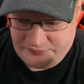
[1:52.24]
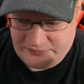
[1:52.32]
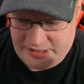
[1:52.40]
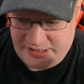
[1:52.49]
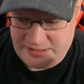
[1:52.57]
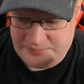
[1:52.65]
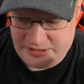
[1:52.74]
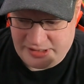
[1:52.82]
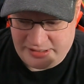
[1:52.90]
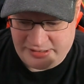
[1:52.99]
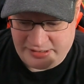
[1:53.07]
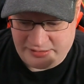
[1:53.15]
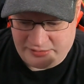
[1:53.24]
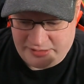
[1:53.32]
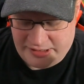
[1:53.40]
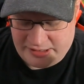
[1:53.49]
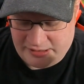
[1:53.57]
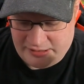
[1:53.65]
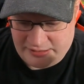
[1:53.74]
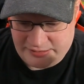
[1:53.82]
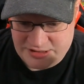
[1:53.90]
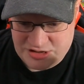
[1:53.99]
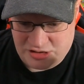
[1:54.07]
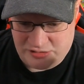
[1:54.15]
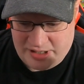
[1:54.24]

in the beginning, like uh, this could,